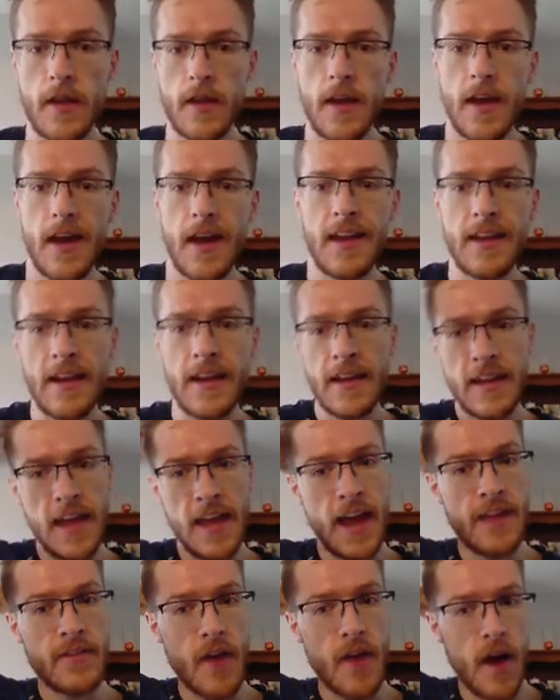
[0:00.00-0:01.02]
And then he
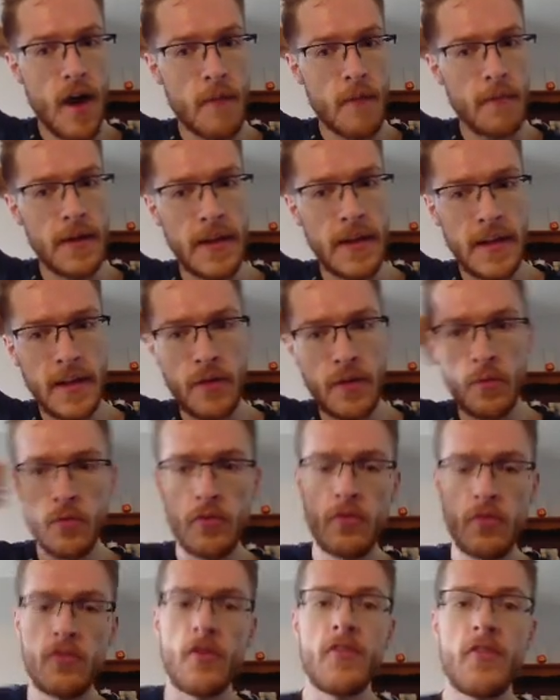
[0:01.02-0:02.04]
gains armor equal
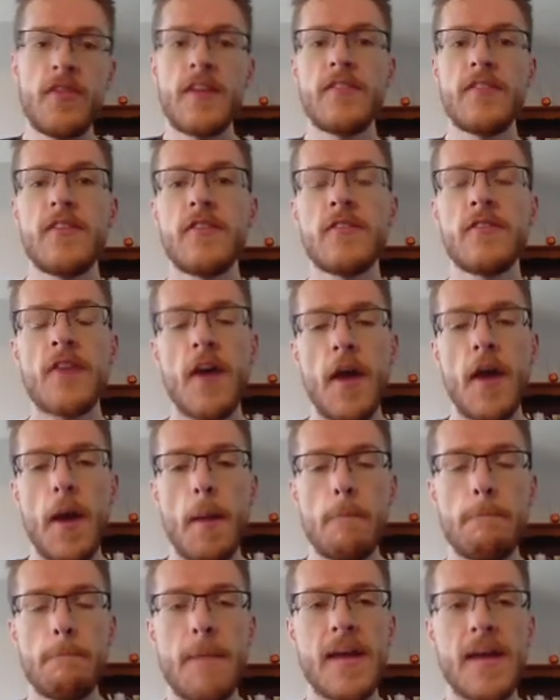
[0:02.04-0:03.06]
to, so this is
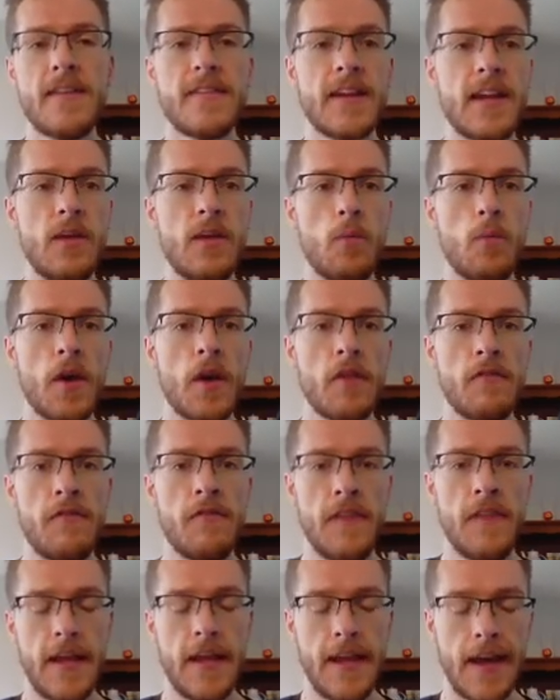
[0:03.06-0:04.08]
basically one of
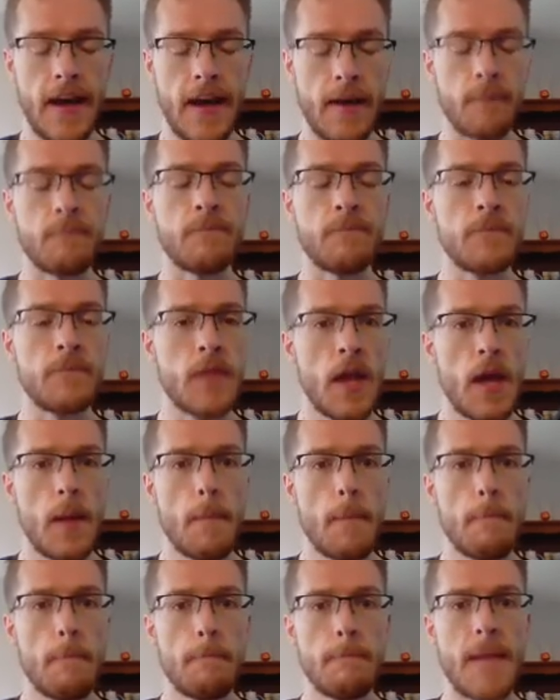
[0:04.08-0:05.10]
the
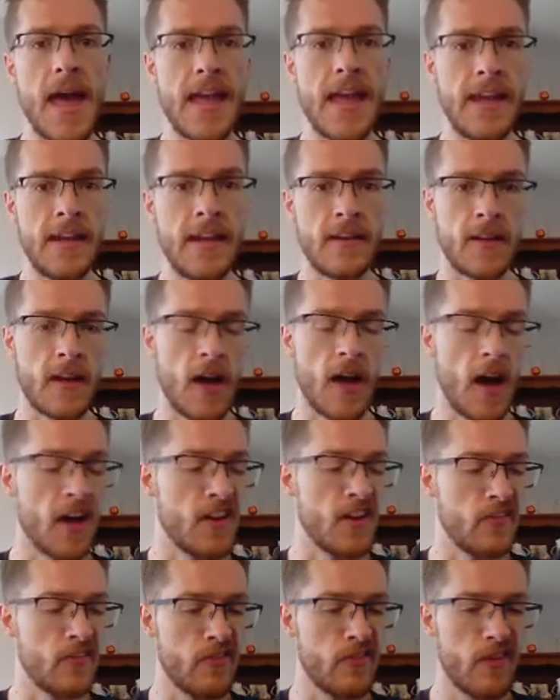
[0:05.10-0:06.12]
main kind
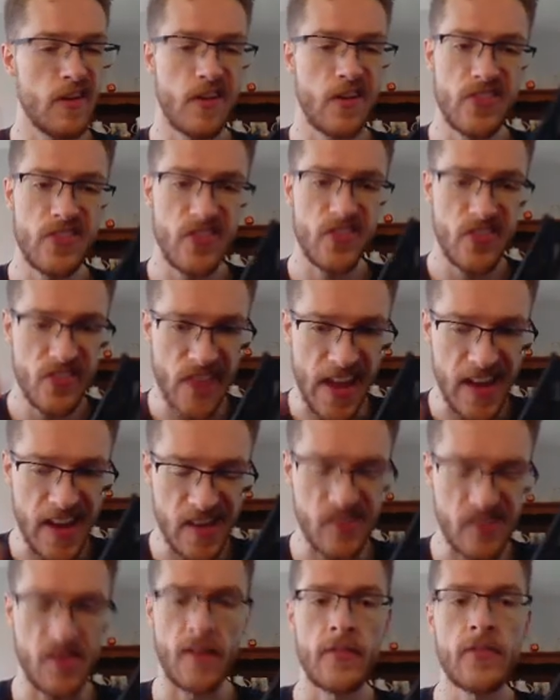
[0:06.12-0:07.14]
of
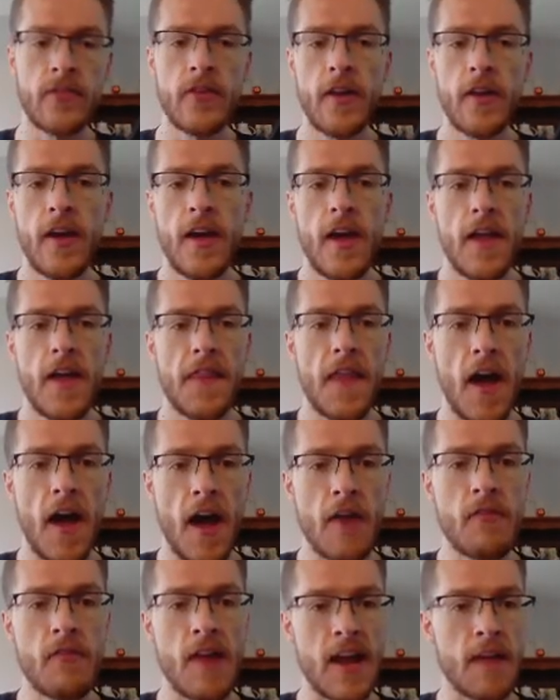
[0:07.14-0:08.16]
stages that I
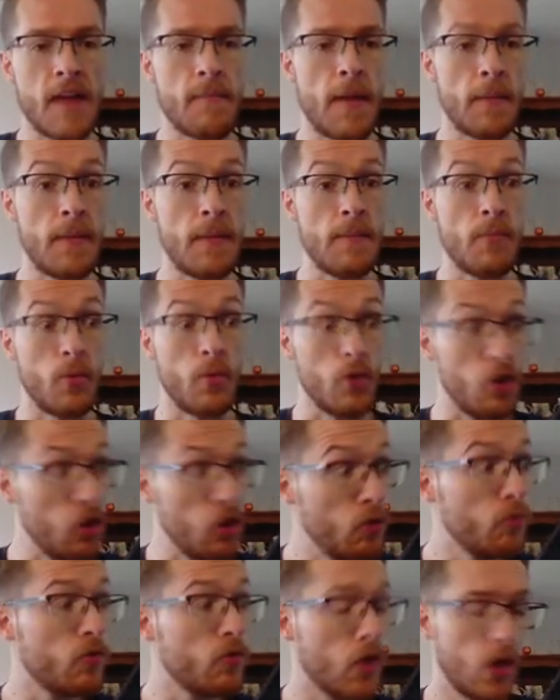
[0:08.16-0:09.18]
recommend people
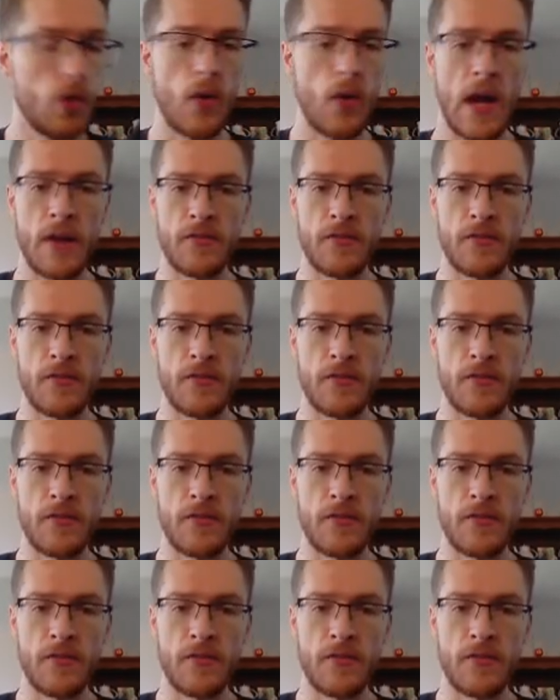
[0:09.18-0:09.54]
use Clawhauser,